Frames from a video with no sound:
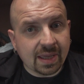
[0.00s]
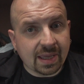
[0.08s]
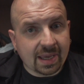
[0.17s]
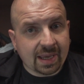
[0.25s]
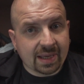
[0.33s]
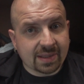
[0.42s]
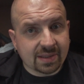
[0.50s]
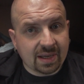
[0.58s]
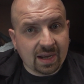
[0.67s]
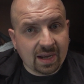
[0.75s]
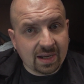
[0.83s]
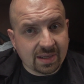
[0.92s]

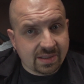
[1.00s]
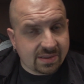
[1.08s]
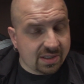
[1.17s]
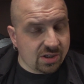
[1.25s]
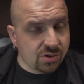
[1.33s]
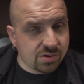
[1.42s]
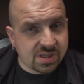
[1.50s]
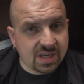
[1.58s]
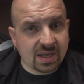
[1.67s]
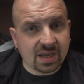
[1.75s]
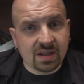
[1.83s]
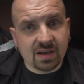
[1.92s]
and
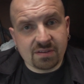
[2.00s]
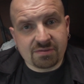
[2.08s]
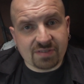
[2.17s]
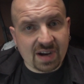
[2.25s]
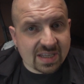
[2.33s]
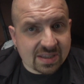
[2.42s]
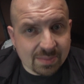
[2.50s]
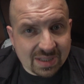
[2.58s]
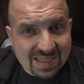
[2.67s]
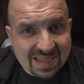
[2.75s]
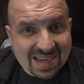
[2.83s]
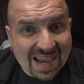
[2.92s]
using vitamin
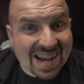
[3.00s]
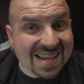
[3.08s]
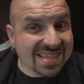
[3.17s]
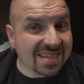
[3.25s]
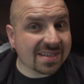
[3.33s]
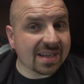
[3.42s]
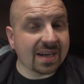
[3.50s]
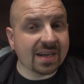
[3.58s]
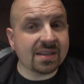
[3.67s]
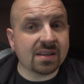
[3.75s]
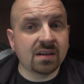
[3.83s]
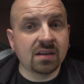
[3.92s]
E
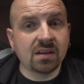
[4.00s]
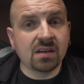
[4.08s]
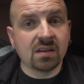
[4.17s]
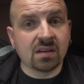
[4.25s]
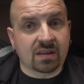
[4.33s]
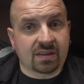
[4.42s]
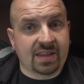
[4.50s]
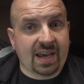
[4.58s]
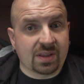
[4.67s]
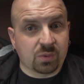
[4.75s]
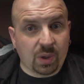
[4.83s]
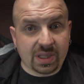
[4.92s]
acetate
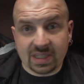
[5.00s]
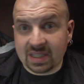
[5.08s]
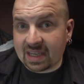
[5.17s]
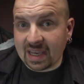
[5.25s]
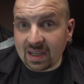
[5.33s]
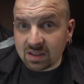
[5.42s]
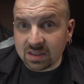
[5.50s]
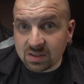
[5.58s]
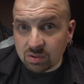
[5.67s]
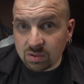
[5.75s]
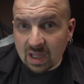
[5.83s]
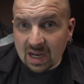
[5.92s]
that when inhaled
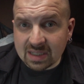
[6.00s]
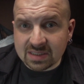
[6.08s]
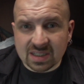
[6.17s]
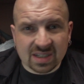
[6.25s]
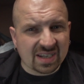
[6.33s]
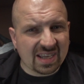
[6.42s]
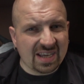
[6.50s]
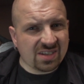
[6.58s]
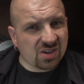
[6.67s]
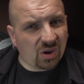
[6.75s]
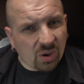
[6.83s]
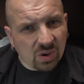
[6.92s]
into lungs
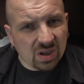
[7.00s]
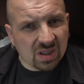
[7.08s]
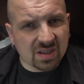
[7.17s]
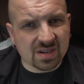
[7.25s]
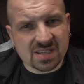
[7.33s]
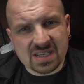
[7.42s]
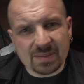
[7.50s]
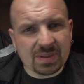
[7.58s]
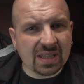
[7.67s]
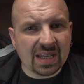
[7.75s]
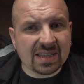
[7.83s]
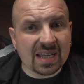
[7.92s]
creates oil or something
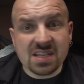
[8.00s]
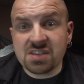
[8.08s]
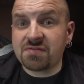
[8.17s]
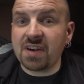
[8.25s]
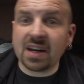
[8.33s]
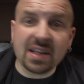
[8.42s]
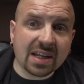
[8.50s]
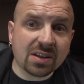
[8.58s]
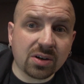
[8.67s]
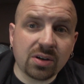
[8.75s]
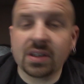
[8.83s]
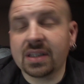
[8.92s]
like that. It's very not
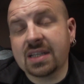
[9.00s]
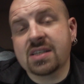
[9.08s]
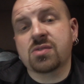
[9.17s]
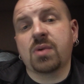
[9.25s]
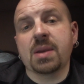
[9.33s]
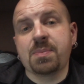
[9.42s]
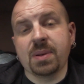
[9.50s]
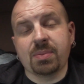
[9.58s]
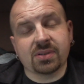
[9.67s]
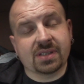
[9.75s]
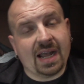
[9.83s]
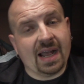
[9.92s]
good, and this is why
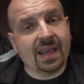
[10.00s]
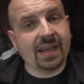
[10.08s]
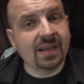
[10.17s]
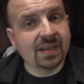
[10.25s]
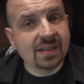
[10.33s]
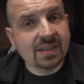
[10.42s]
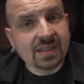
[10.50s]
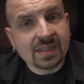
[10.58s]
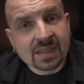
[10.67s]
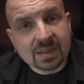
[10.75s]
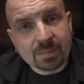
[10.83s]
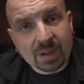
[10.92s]
people die.
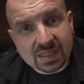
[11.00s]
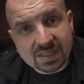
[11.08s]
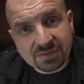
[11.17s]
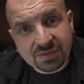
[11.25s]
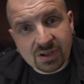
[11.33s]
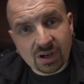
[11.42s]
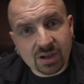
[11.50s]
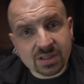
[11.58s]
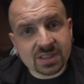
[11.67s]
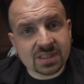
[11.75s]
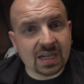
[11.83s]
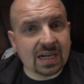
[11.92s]
But of
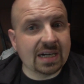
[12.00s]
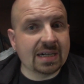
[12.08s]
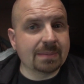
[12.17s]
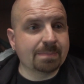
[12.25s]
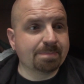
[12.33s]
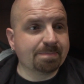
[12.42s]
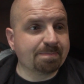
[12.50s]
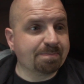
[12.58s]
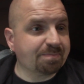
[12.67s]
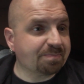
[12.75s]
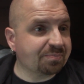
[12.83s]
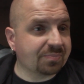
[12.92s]
course,
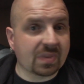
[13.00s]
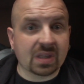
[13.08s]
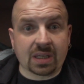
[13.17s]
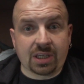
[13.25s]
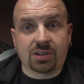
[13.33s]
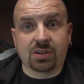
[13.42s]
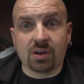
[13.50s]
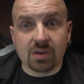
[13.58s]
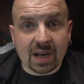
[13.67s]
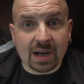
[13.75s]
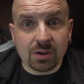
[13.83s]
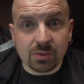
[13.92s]
you know
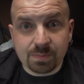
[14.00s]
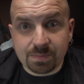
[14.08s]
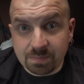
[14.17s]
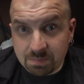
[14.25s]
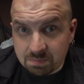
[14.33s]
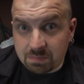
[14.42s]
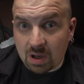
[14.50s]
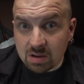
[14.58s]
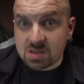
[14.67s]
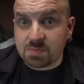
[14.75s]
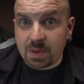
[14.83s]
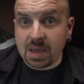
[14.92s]
how
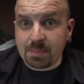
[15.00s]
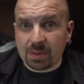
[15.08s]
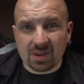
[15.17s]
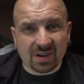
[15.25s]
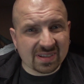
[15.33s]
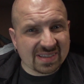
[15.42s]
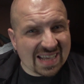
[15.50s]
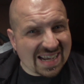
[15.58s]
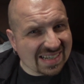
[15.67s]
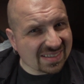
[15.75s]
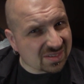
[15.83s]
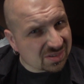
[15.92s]
most people are not